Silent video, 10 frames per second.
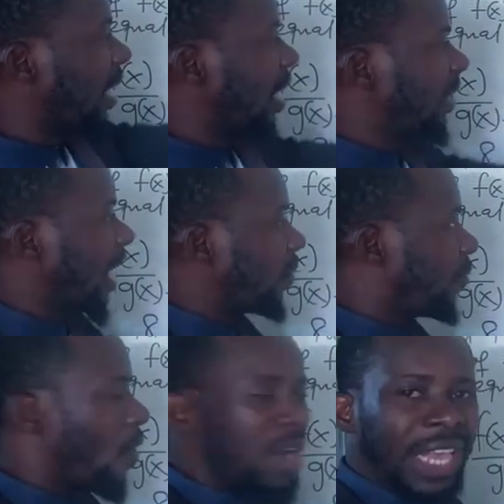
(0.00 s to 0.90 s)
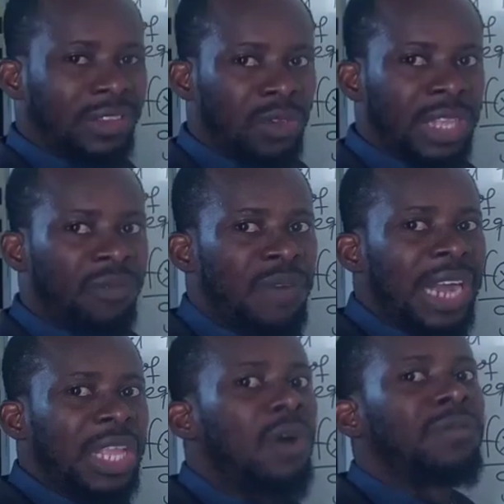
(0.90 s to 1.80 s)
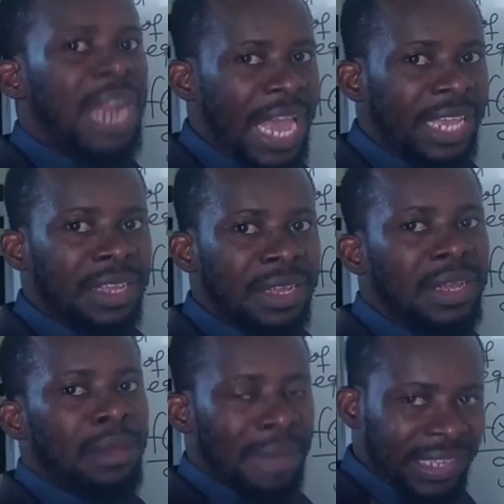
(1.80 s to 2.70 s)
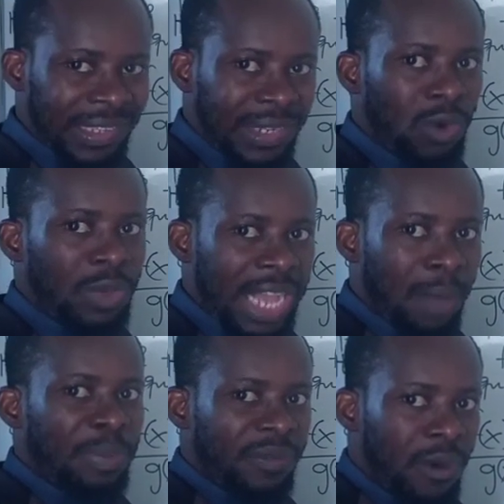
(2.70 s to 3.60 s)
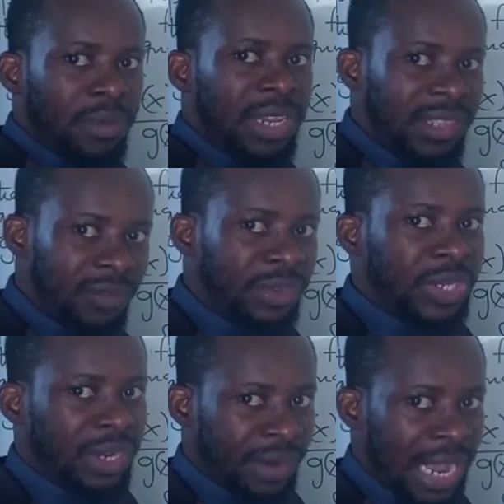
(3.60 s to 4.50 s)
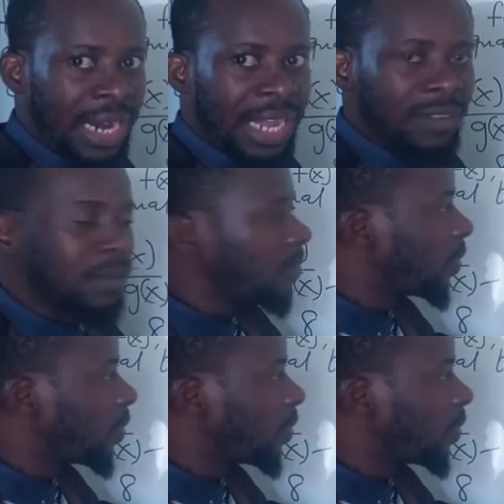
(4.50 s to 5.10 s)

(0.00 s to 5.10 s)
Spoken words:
case that 4 is not a factor of 9, but still we can perform this division regardless.